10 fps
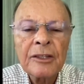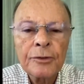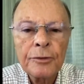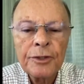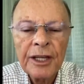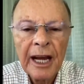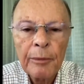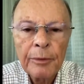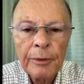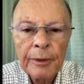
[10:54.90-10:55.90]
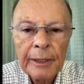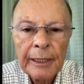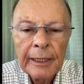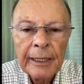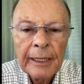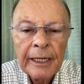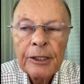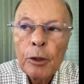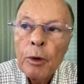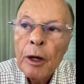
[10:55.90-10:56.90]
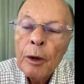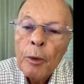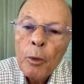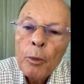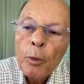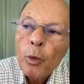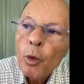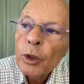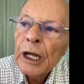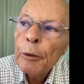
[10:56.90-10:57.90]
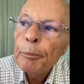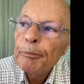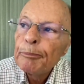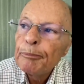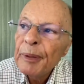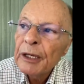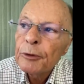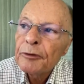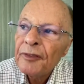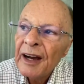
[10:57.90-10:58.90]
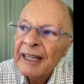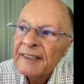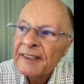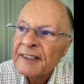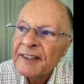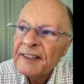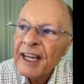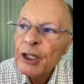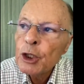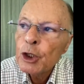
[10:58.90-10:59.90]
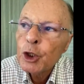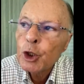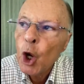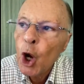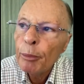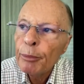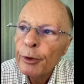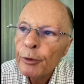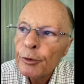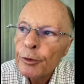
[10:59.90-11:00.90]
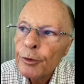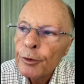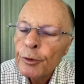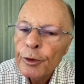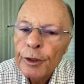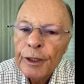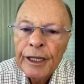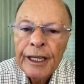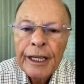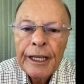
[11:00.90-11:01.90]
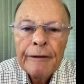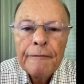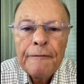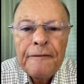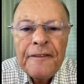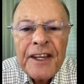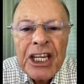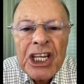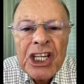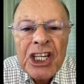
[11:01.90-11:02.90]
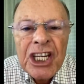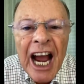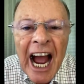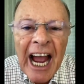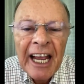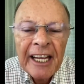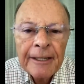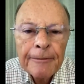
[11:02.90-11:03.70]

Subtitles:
with all that, he also fell into the devil's trap. So when Peter wrote here saying, be sober